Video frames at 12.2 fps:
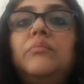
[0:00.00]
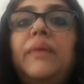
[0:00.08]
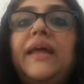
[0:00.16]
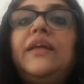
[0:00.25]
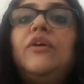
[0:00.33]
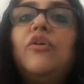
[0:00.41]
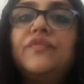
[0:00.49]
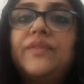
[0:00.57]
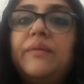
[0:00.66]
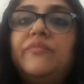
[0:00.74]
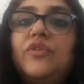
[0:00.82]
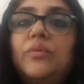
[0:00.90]
many of
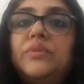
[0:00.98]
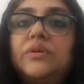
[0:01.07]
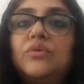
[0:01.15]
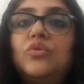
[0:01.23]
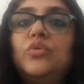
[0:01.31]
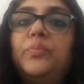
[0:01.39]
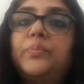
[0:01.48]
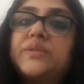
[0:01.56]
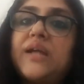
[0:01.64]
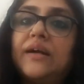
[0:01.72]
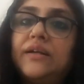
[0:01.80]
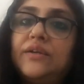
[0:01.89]
them from the group
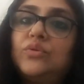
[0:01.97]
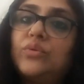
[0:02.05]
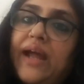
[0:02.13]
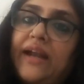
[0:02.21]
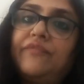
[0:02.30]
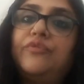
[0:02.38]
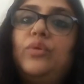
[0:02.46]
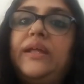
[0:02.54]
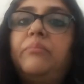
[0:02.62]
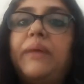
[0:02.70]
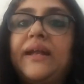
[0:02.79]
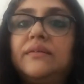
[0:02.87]
started to get
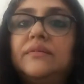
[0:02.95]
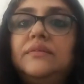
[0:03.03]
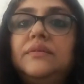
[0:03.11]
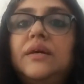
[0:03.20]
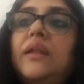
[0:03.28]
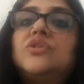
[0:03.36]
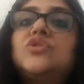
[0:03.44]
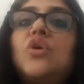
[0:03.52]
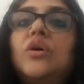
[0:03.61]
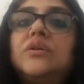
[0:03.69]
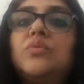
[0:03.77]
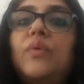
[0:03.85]
fully better. A
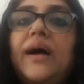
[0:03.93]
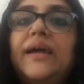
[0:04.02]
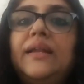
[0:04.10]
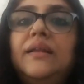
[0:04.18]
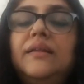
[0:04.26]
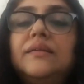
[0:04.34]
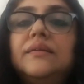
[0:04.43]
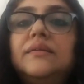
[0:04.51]
short while,